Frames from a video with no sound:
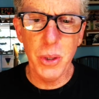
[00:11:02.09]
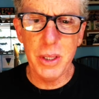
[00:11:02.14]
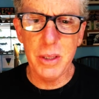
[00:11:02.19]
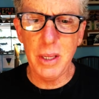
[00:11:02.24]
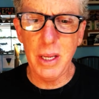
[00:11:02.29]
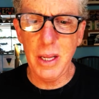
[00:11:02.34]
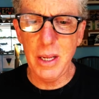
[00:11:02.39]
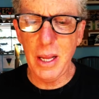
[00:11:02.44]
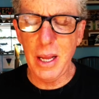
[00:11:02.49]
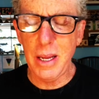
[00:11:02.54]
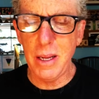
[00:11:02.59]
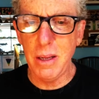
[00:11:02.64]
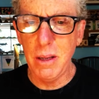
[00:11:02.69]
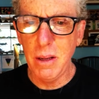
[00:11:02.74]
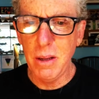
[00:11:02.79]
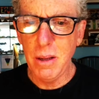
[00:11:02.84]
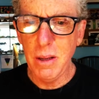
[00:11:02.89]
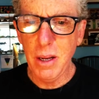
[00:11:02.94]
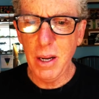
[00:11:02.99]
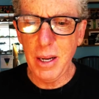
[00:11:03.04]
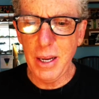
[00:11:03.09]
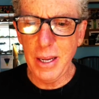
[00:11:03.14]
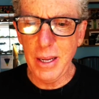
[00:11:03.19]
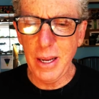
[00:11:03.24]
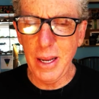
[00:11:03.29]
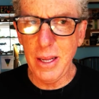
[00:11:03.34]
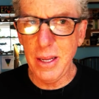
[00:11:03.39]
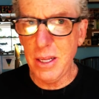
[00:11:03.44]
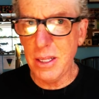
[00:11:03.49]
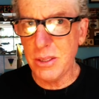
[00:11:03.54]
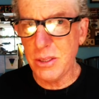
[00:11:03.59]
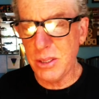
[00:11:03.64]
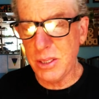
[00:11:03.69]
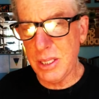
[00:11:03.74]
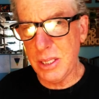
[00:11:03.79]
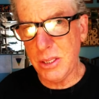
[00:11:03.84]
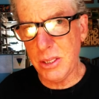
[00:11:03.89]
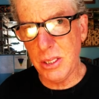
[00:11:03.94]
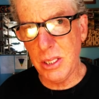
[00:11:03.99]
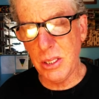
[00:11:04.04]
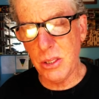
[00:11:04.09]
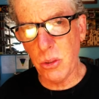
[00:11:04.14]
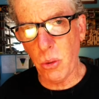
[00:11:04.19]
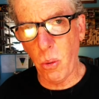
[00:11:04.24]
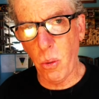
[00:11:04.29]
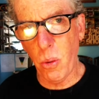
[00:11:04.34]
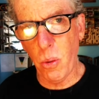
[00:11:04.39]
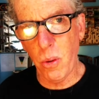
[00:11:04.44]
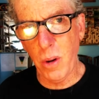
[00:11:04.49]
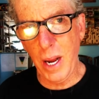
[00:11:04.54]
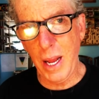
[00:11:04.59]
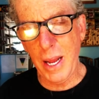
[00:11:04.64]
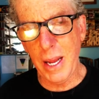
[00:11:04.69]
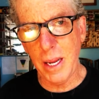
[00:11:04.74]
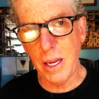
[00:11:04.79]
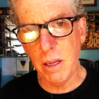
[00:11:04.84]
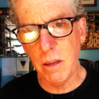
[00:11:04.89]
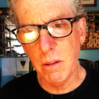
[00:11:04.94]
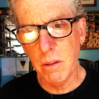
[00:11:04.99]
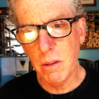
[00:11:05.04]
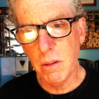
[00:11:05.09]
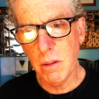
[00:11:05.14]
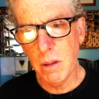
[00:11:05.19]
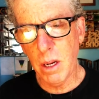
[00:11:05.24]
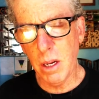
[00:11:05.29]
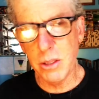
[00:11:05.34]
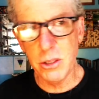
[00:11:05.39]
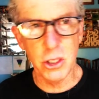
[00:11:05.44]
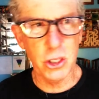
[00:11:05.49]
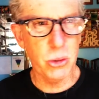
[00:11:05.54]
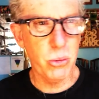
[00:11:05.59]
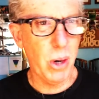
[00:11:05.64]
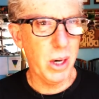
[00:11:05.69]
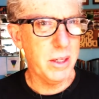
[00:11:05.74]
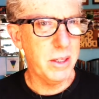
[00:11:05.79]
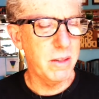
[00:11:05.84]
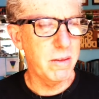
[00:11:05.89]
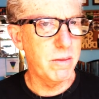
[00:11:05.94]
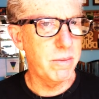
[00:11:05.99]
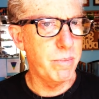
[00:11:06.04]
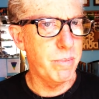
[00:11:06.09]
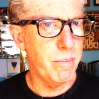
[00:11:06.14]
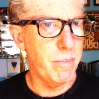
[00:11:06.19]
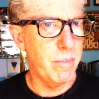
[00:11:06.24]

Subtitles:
it in a inconsistent or a destructive